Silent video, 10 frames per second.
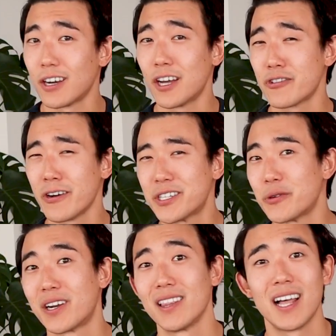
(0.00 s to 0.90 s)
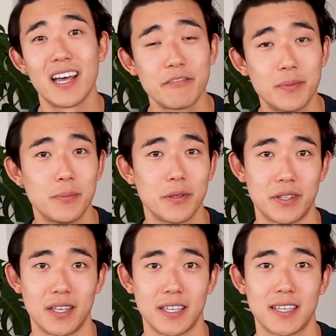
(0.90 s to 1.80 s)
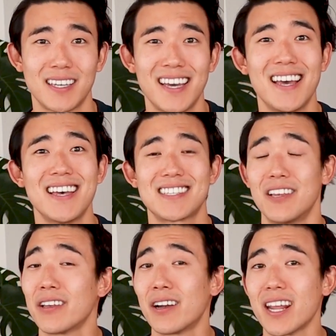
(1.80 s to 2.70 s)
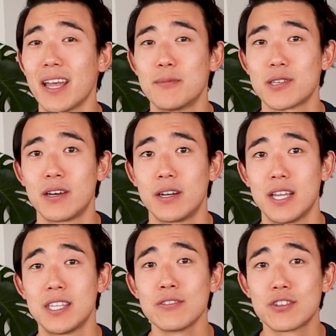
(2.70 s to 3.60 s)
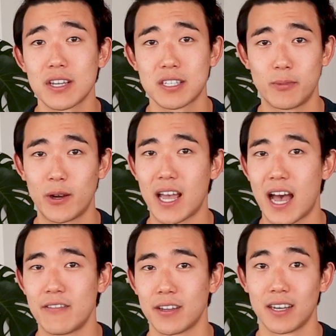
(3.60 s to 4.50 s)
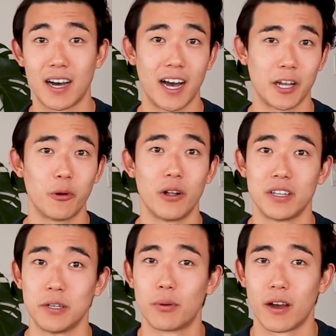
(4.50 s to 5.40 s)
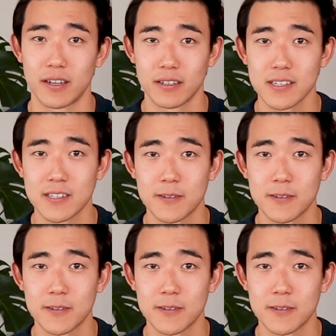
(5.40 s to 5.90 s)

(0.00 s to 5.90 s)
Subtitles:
Contrary to what a lot of people think, selling on Amazon isn't just about having a high quality product.